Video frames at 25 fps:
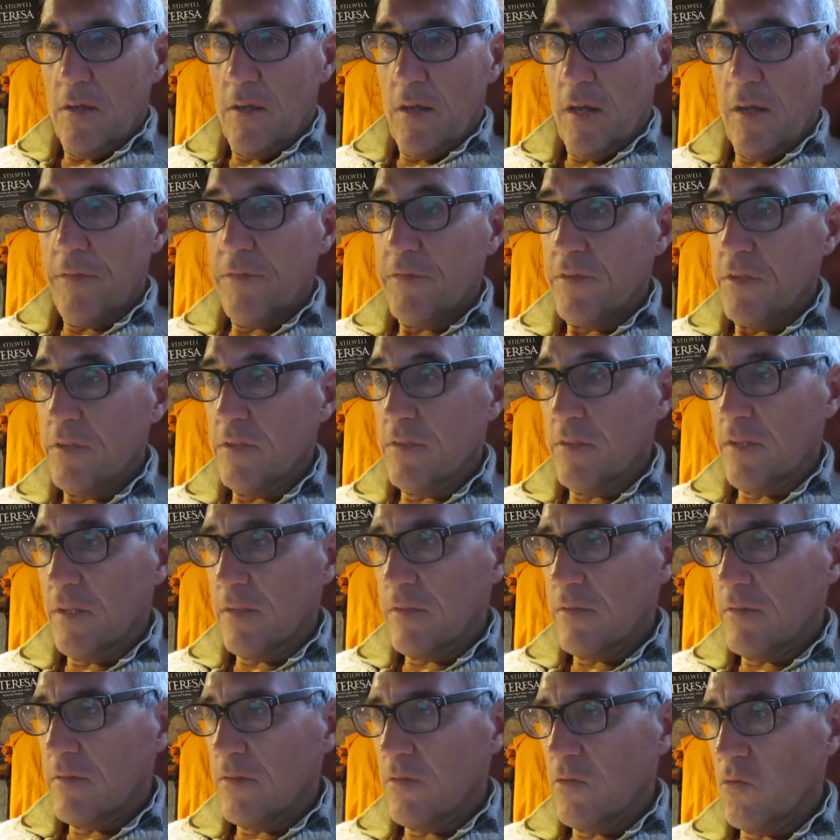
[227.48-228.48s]
I've seen
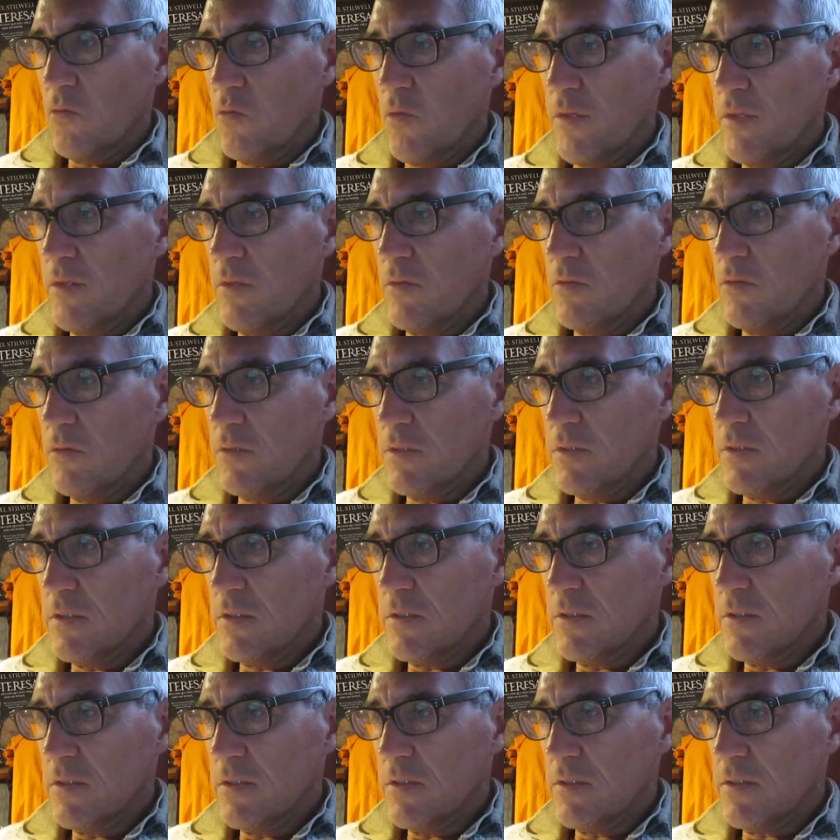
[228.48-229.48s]
that window.
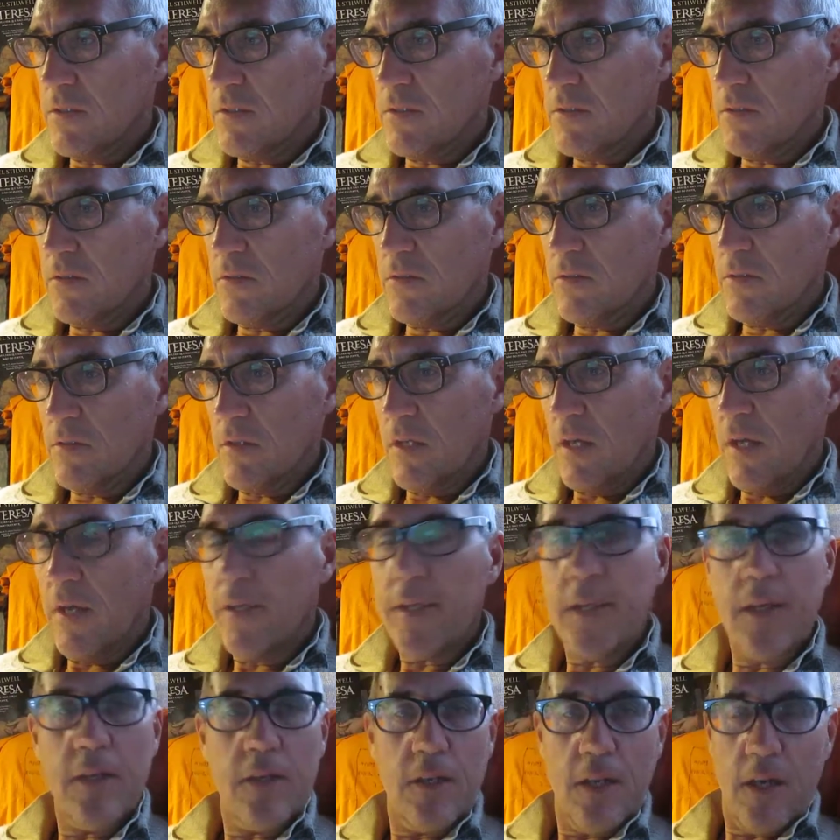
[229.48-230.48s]
It's
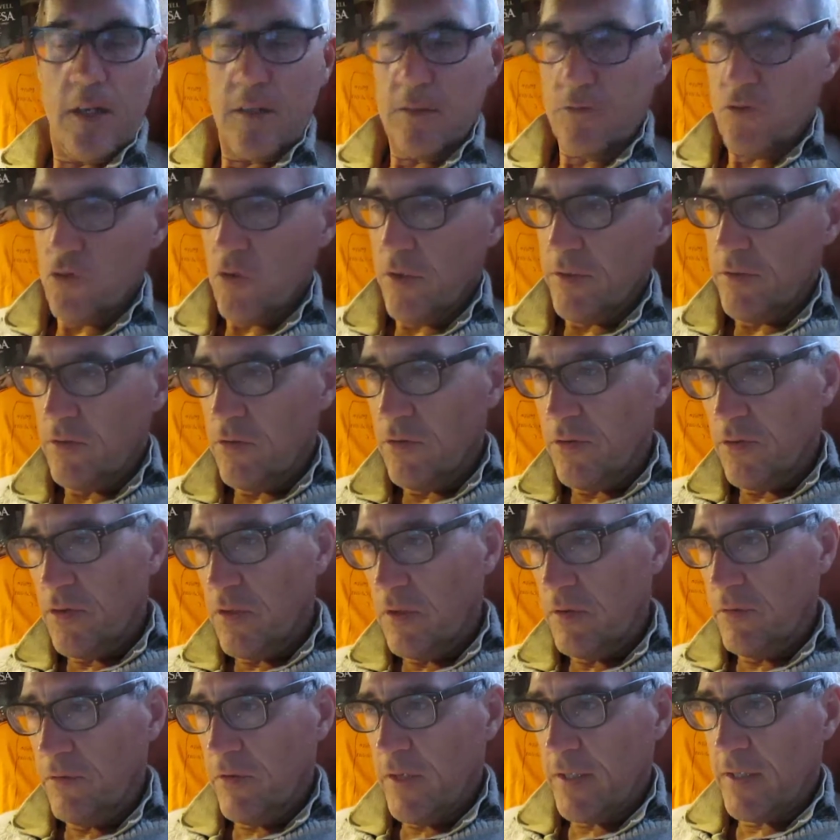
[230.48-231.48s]
again. I'll try to
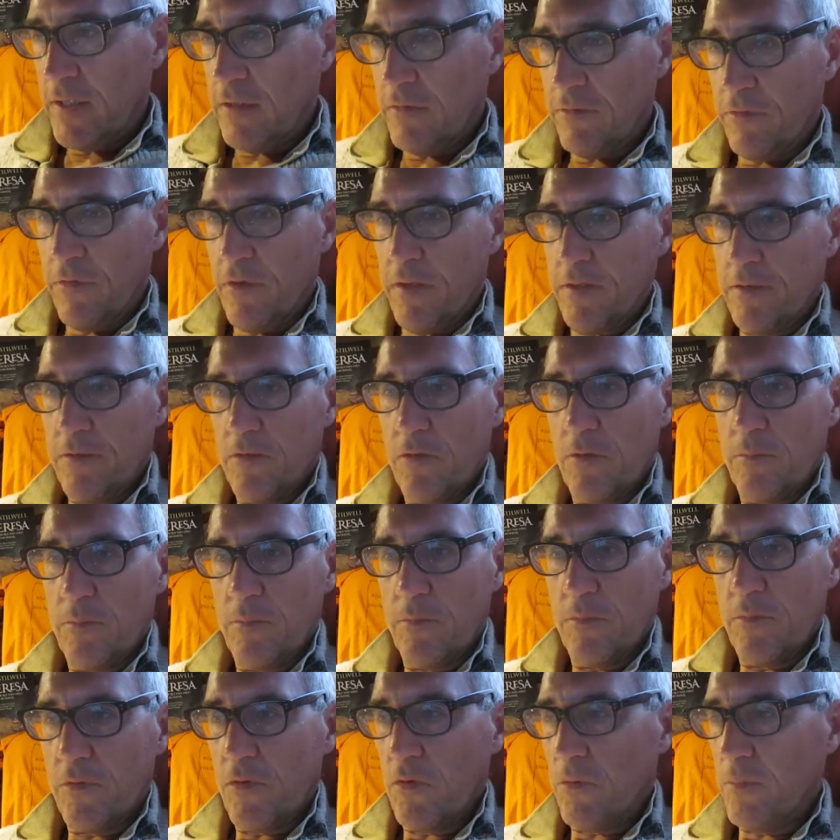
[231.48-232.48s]
see if I can find
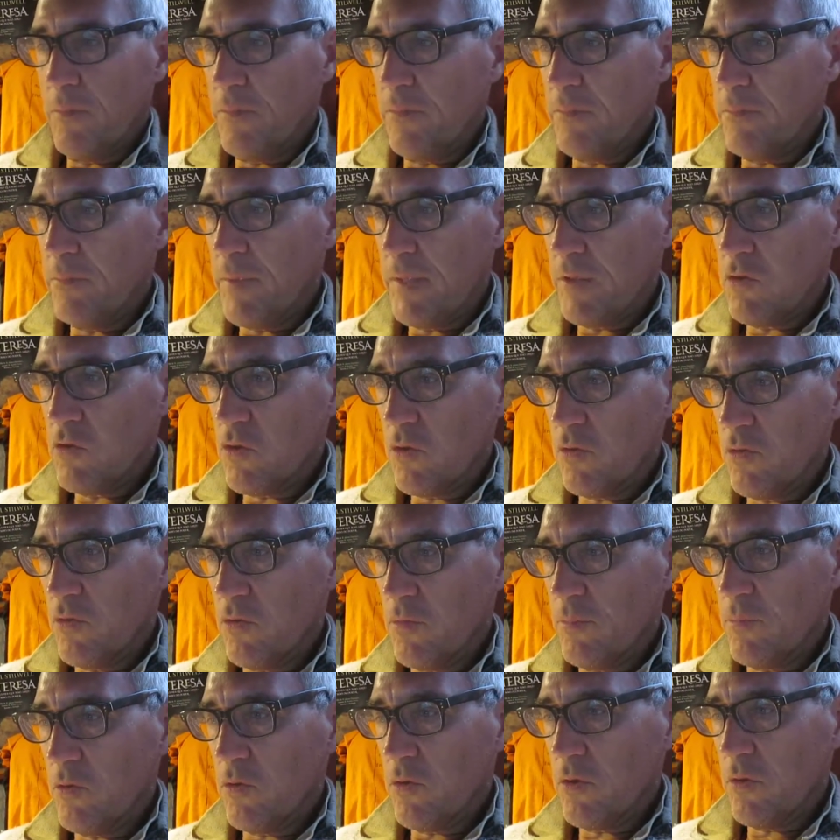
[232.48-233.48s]
some pictures
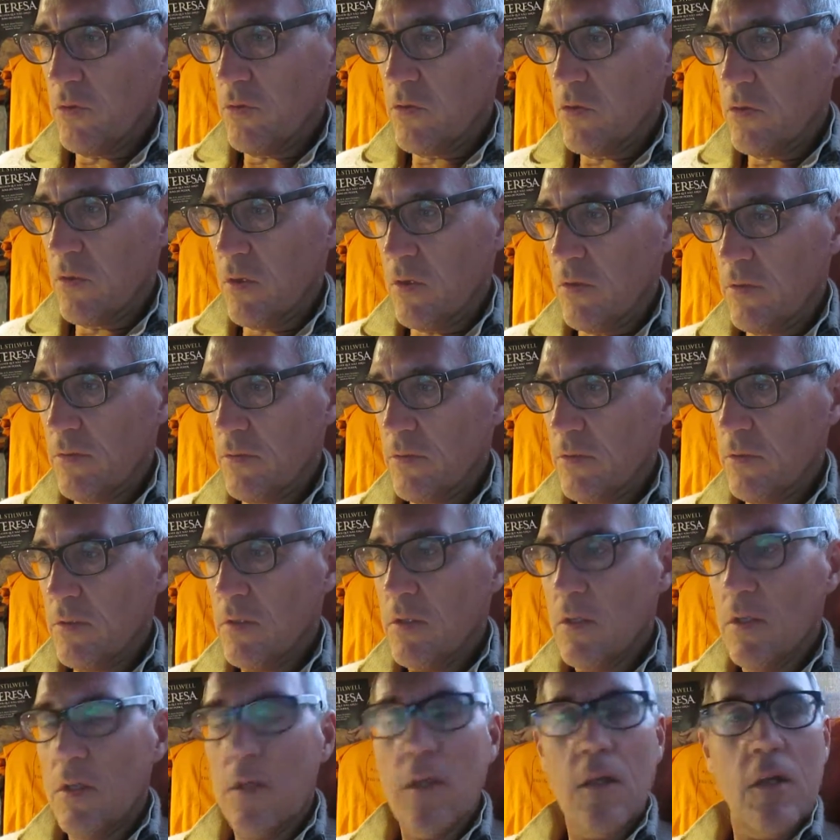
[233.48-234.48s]
to put on
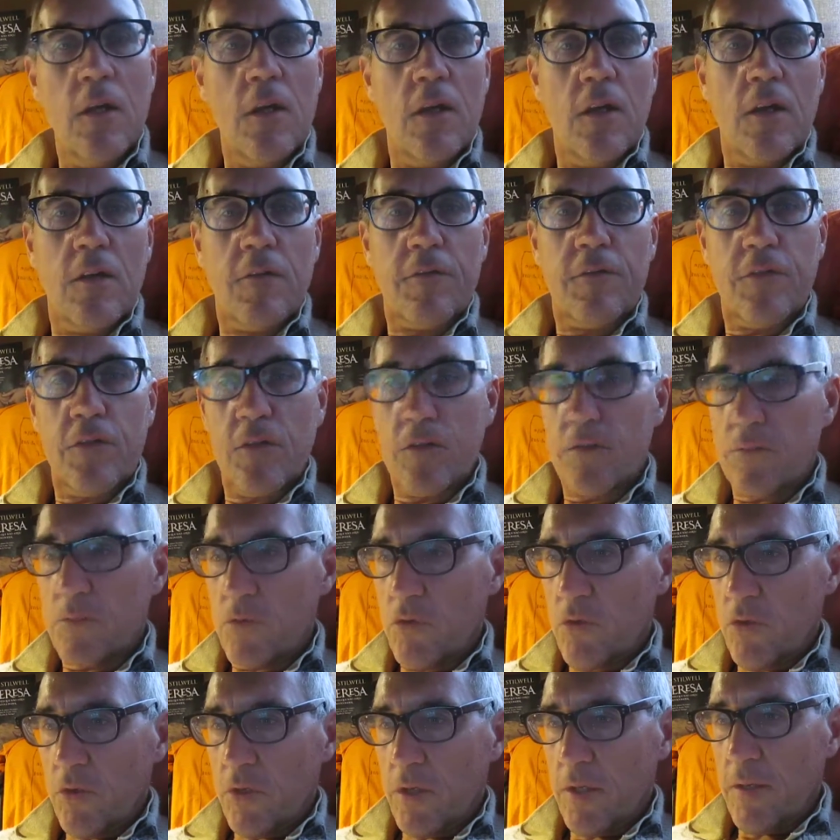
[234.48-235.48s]

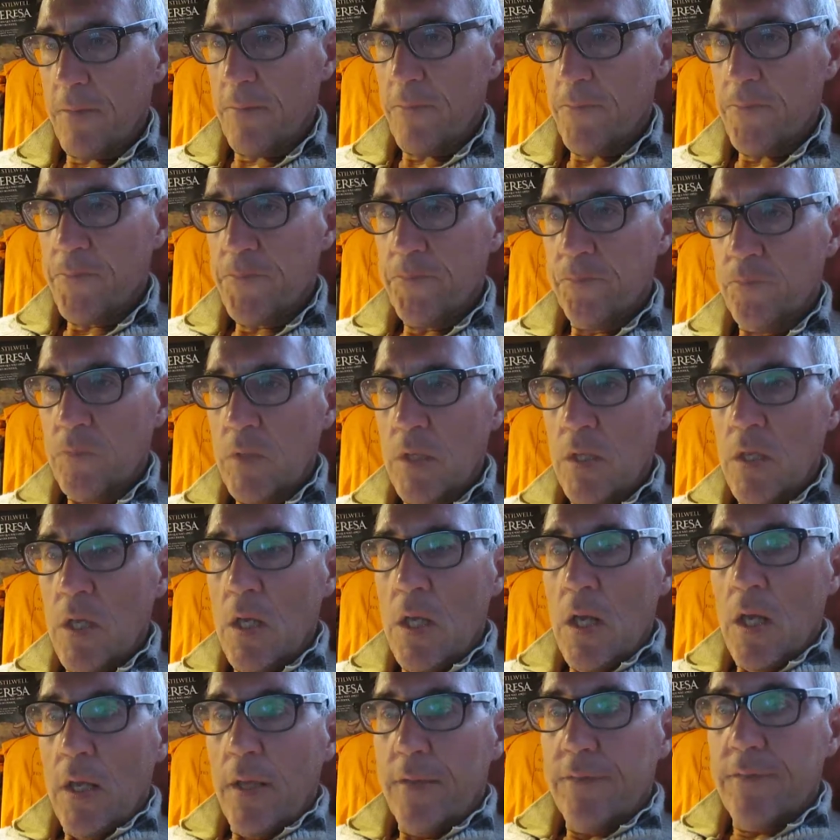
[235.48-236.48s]
Facebook. Okay.
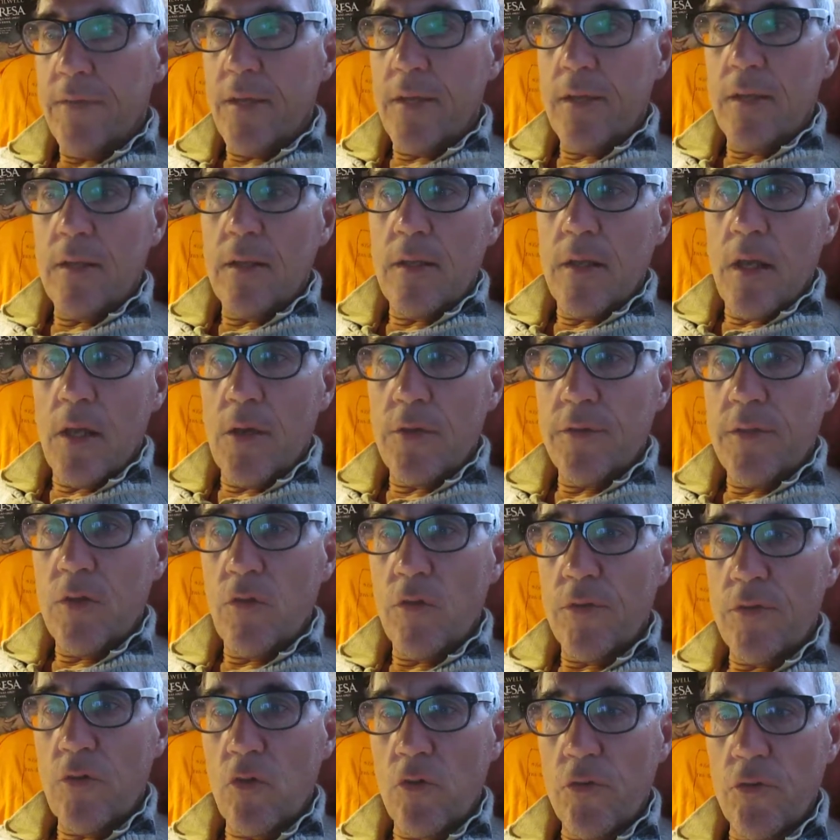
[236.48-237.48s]
Then there
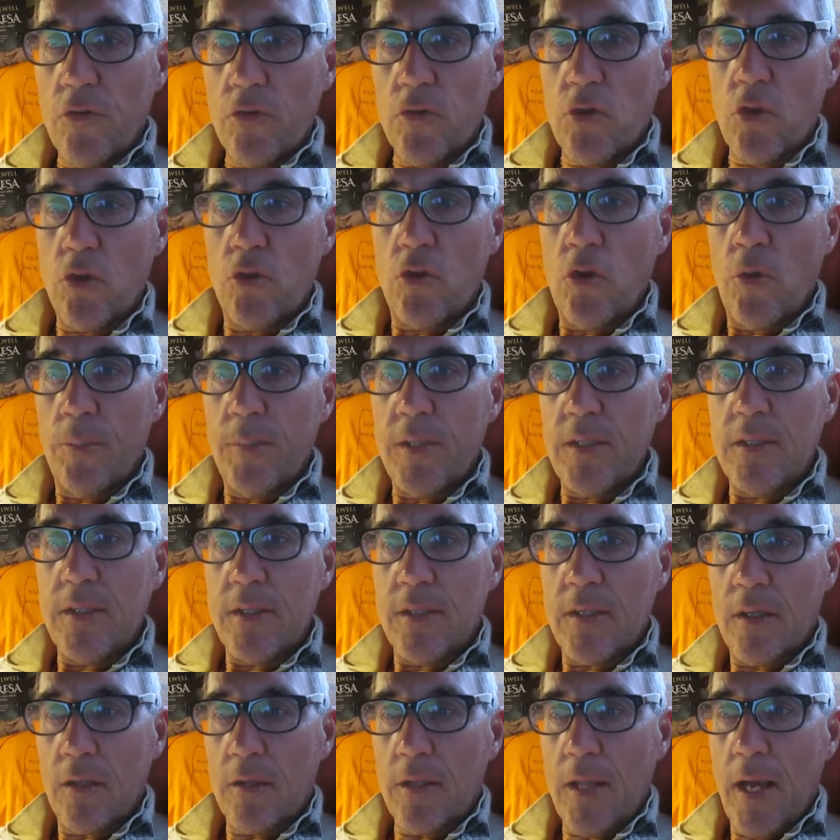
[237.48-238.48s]
is also the
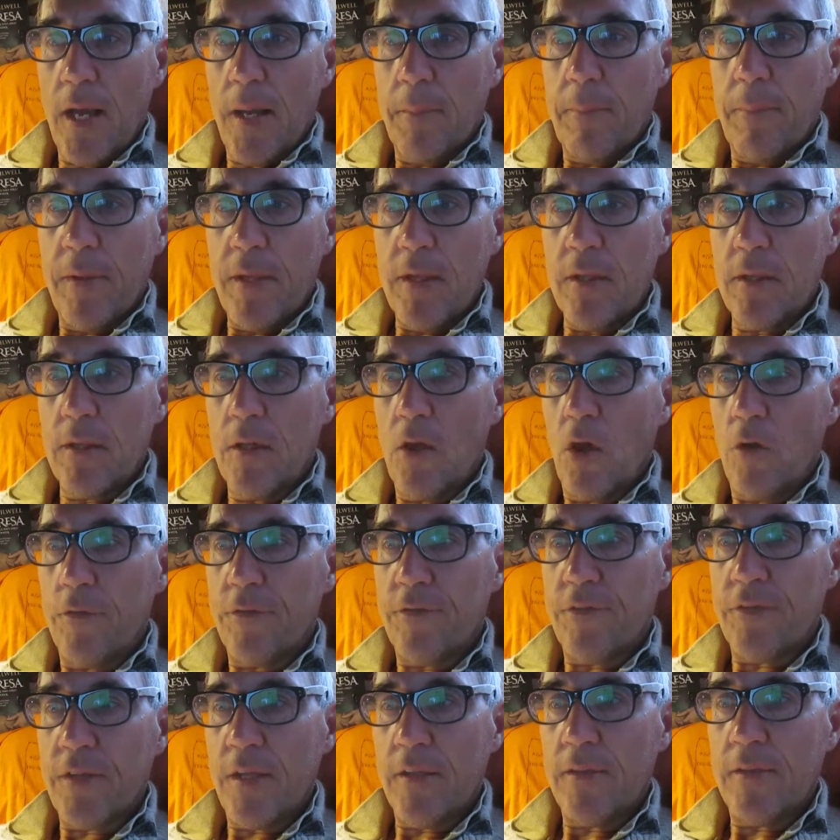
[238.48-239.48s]
Dominican Abbey of
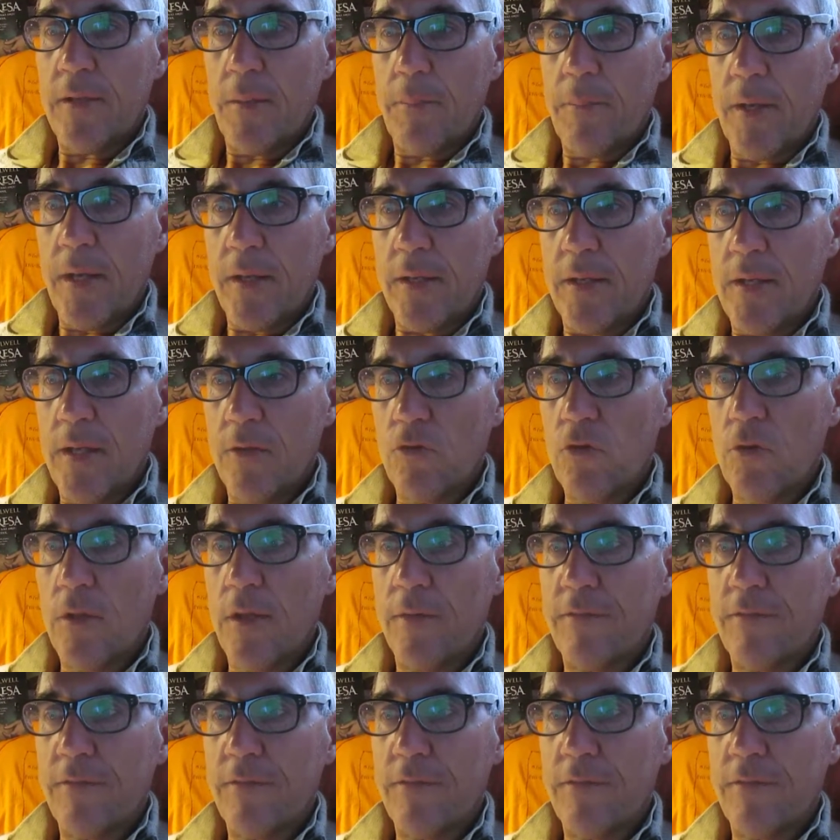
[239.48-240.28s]
Santa Maria da